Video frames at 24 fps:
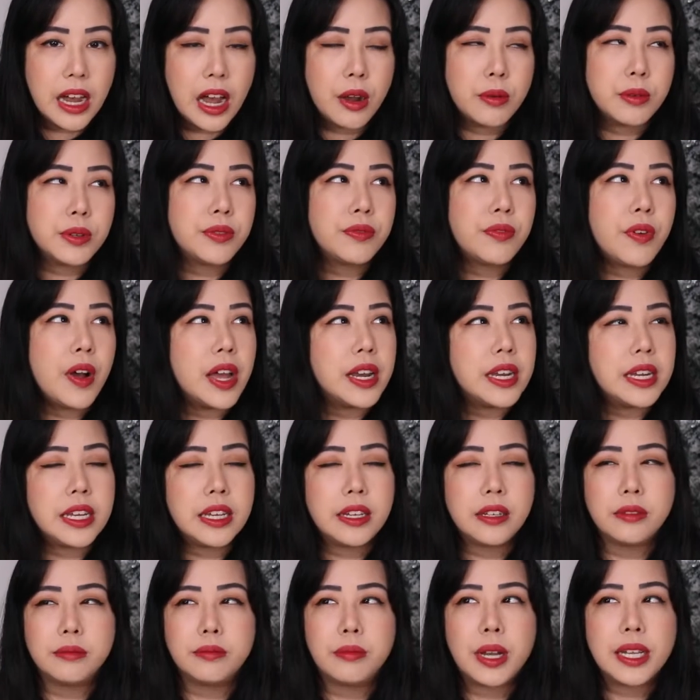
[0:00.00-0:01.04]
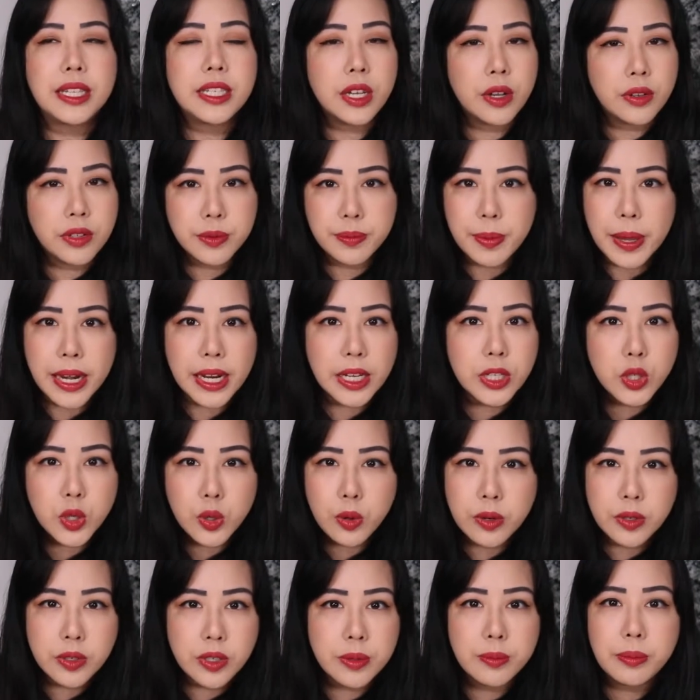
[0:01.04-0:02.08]
I was finding myself spending
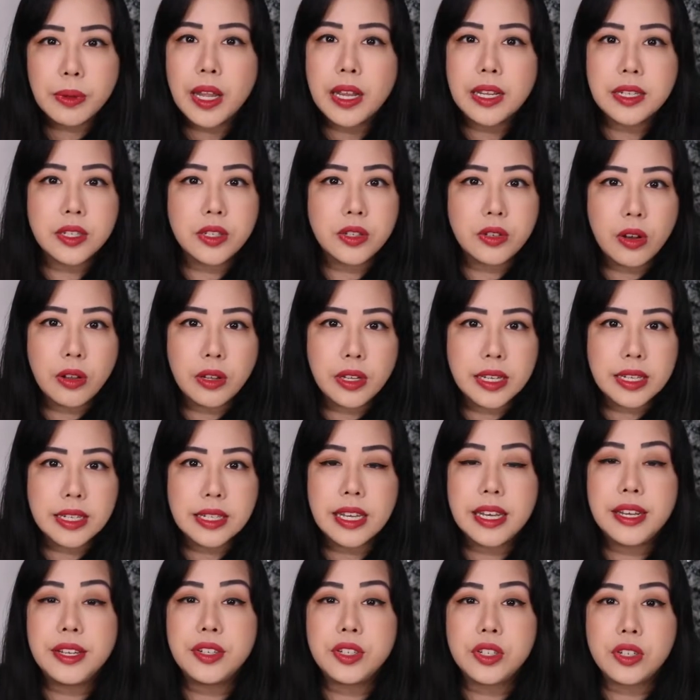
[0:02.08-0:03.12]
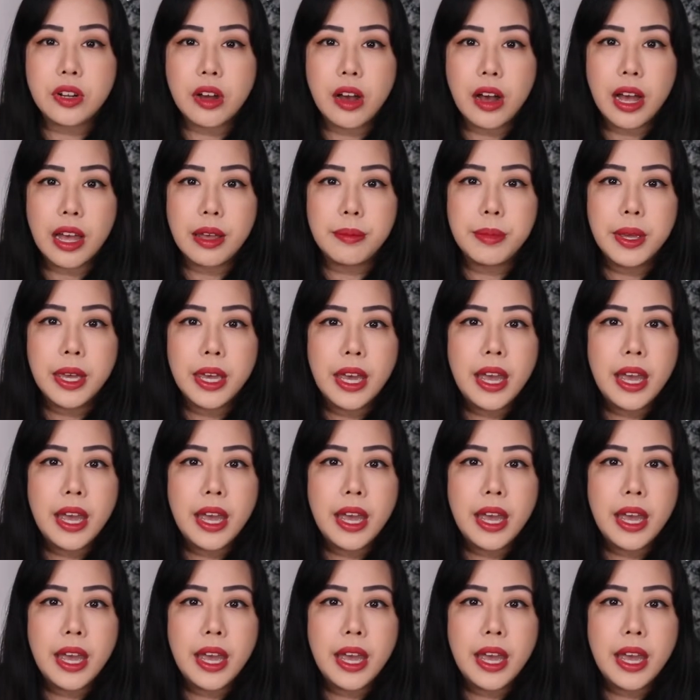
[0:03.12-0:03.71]
$200+ each time,